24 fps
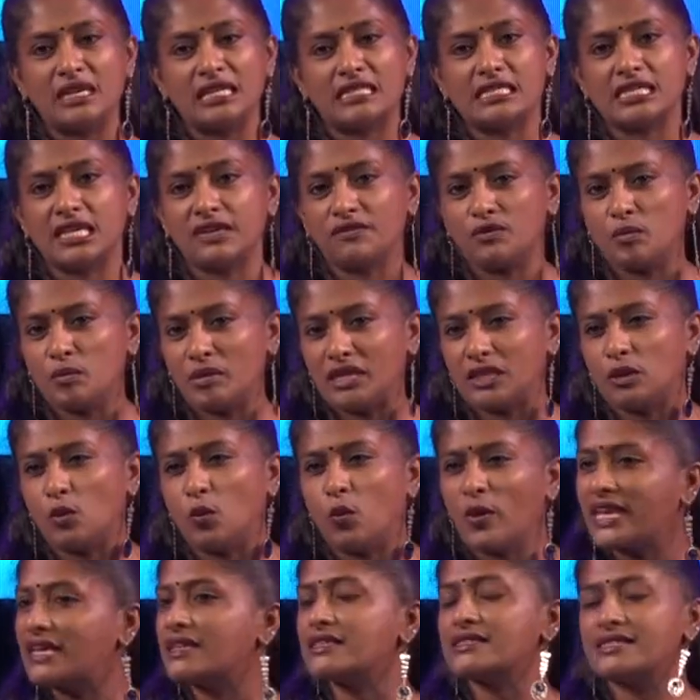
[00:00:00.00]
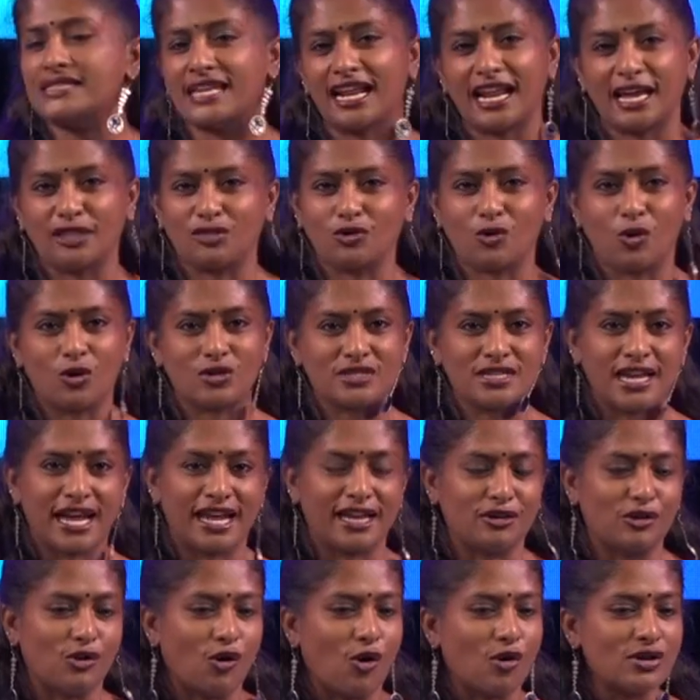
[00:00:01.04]
It's given me the wings that I thought I
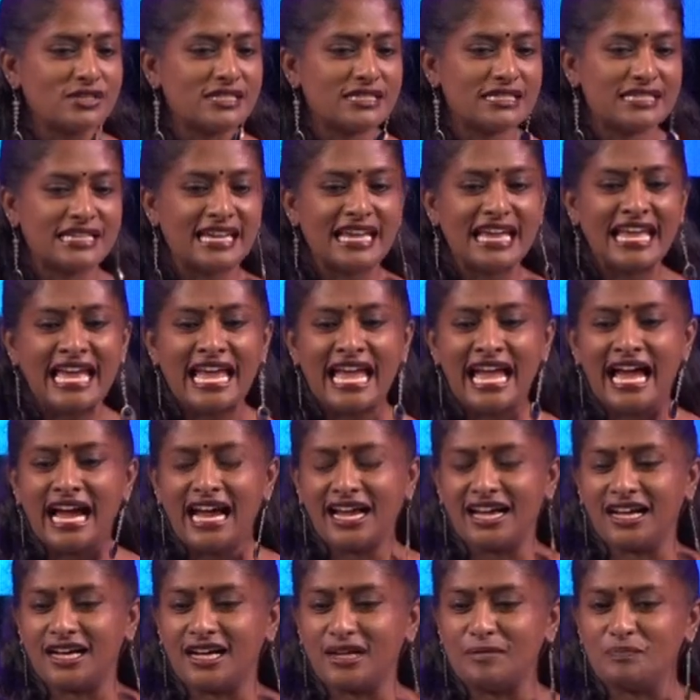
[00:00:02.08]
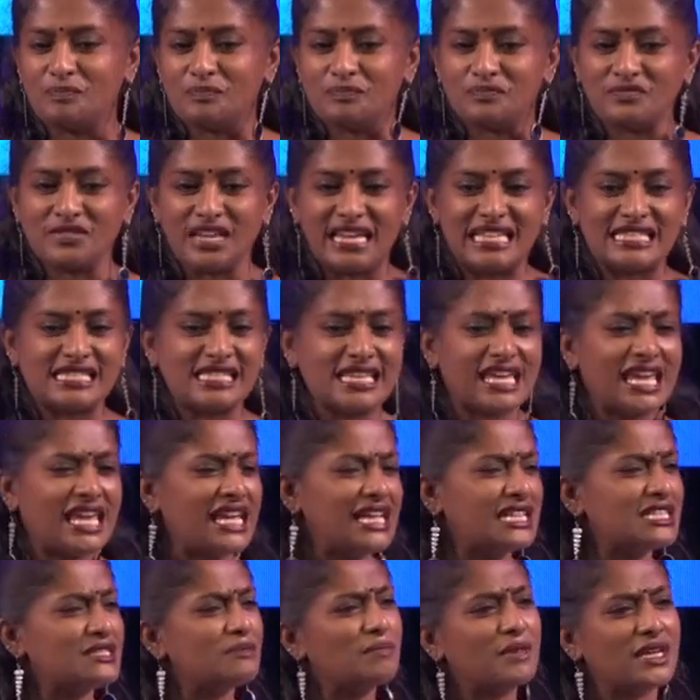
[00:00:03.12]
had lost. Um, it's
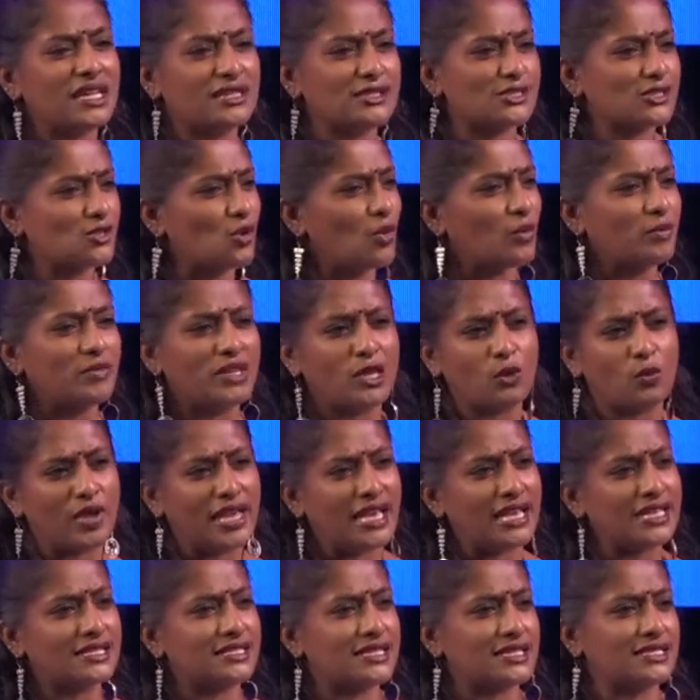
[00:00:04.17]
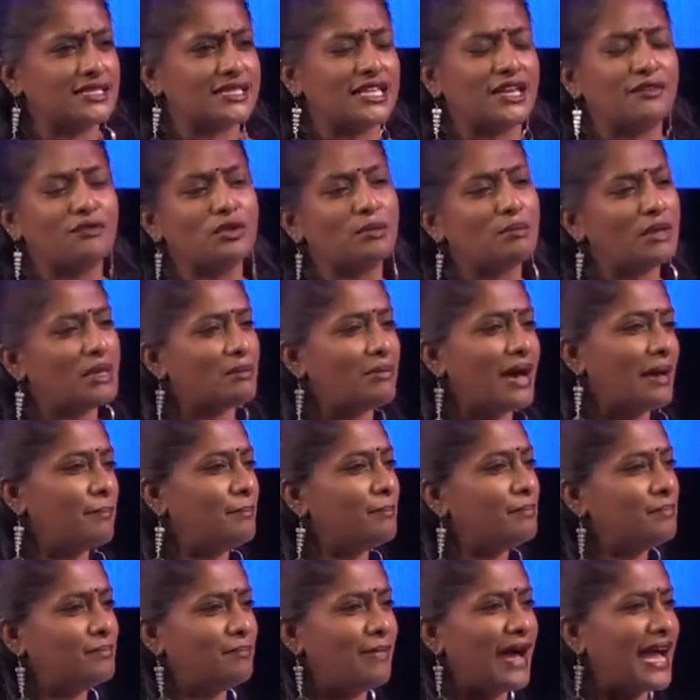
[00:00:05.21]
healed me in so many ways. It's given me my,
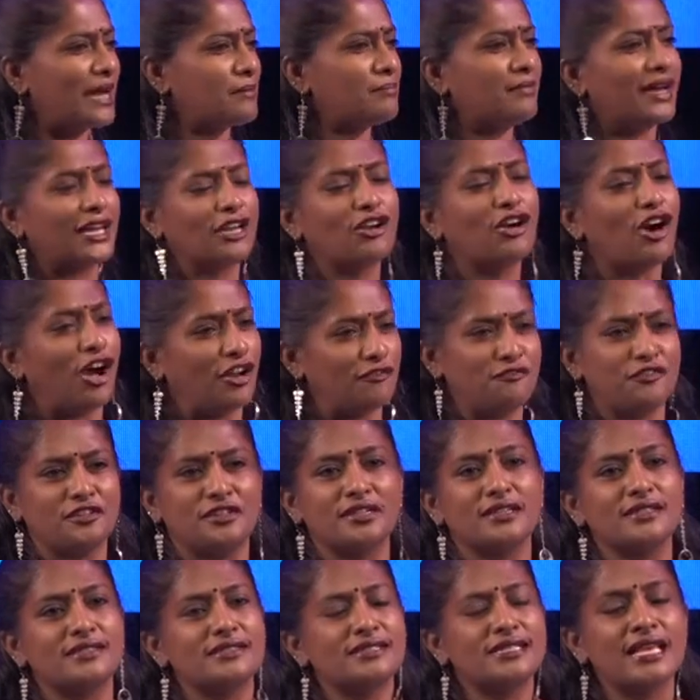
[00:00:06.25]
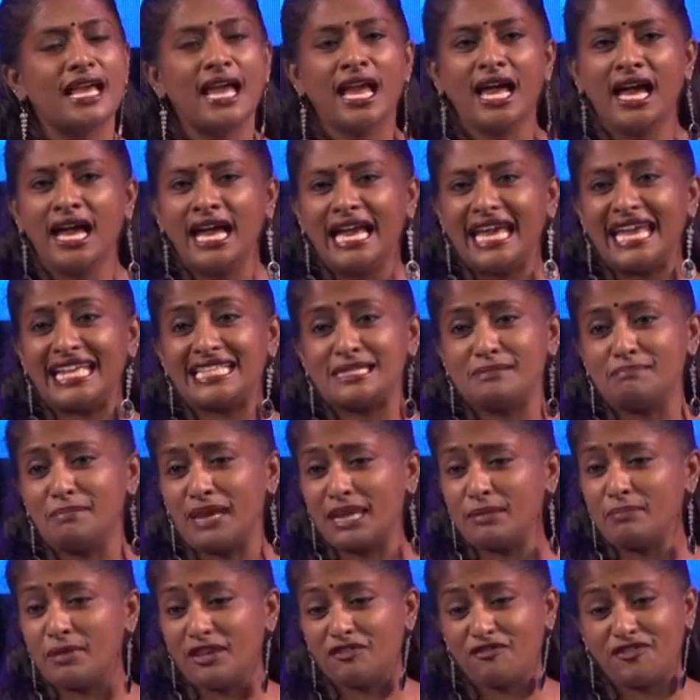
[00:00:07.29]
back my confidence. It's made
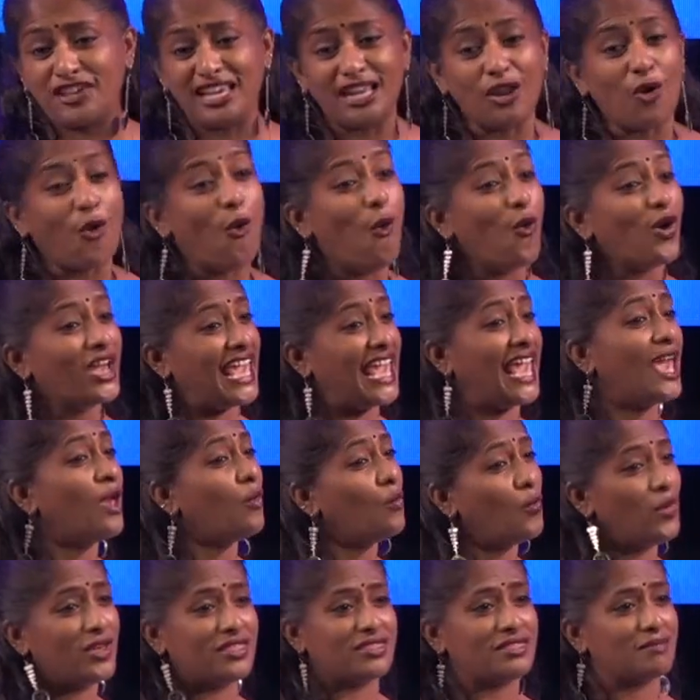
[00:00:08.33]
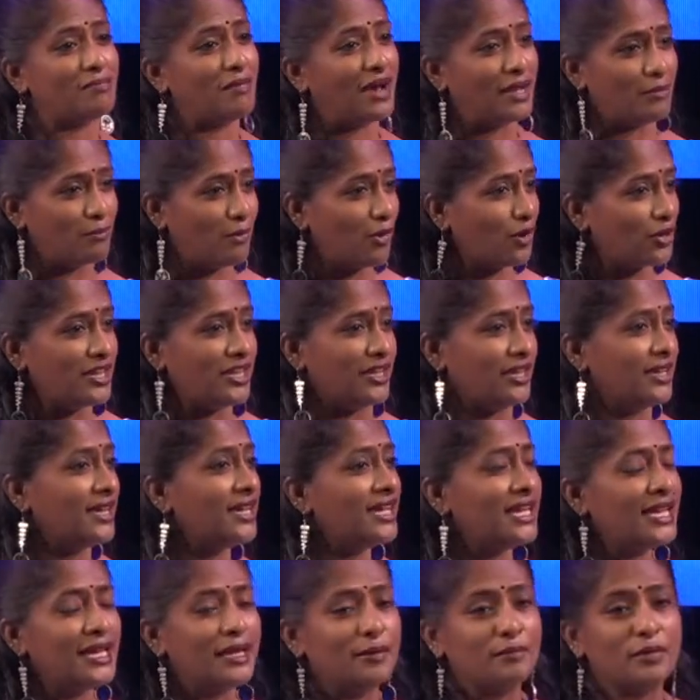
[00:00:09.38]
me feel okay with my body.
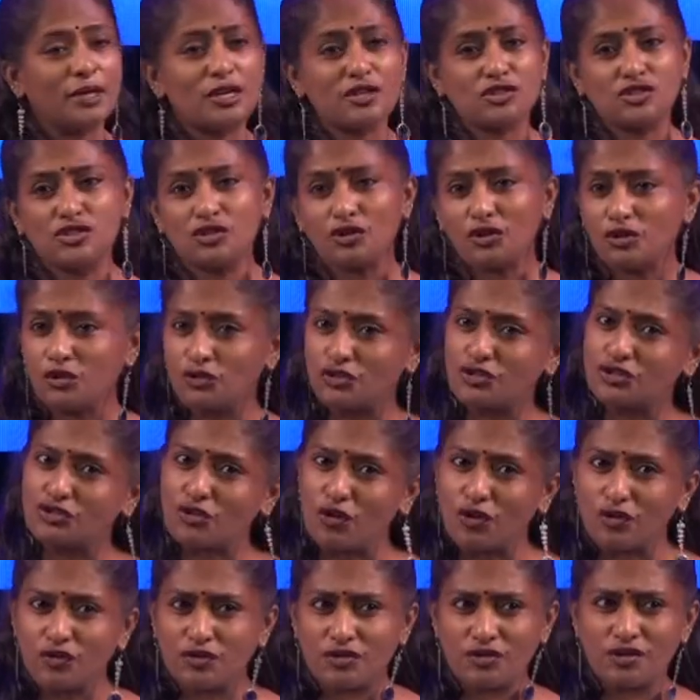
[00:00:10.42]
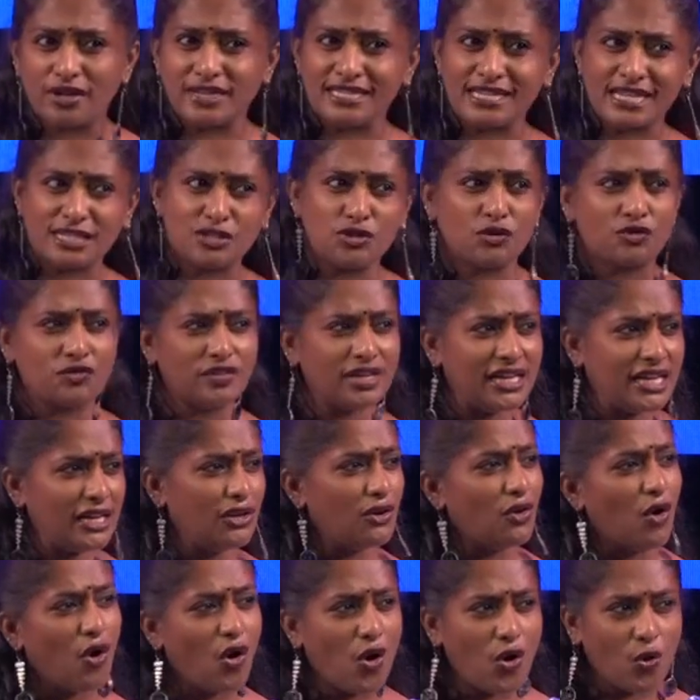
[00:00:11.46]
Because, you know, you don't, it takes you a really
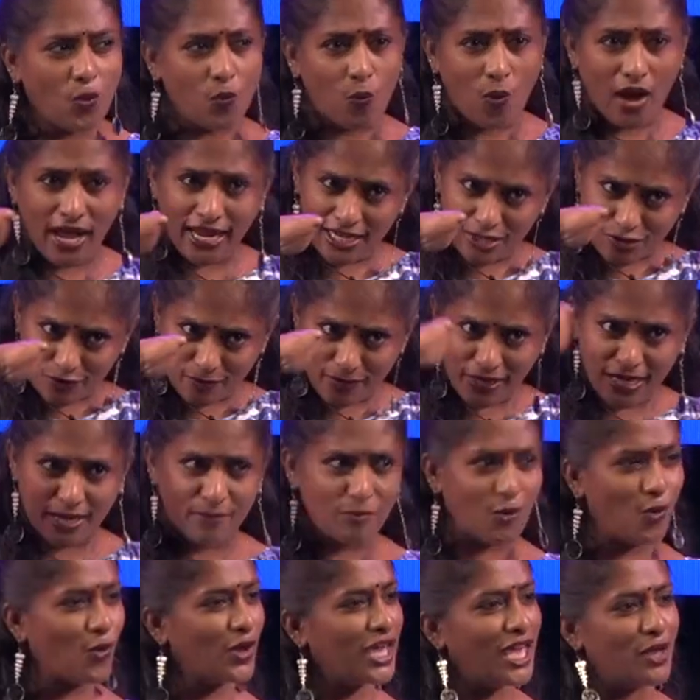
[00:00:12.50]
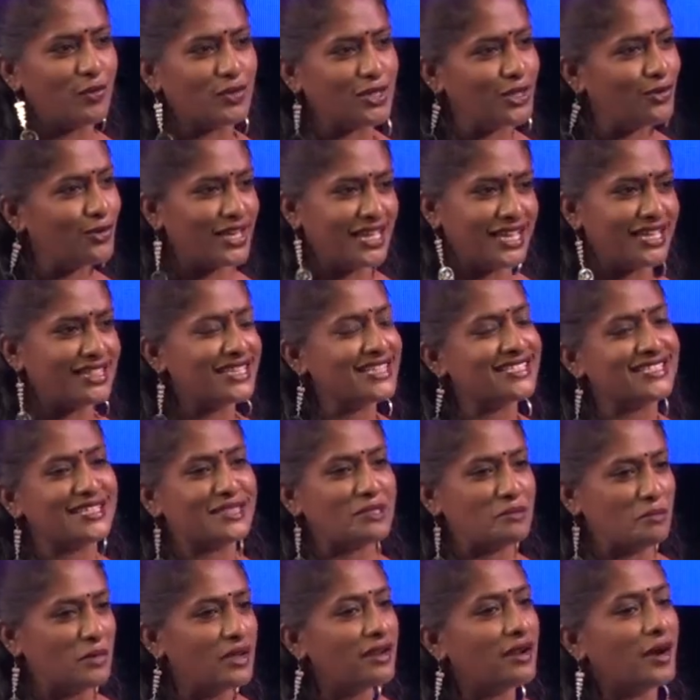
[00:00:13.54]
long while to become okay with looking at this in the
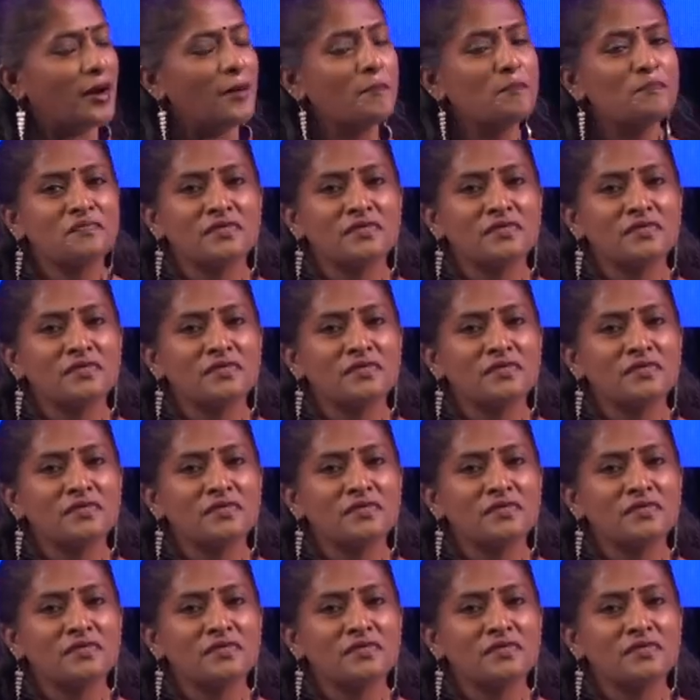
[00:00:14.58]
mirror.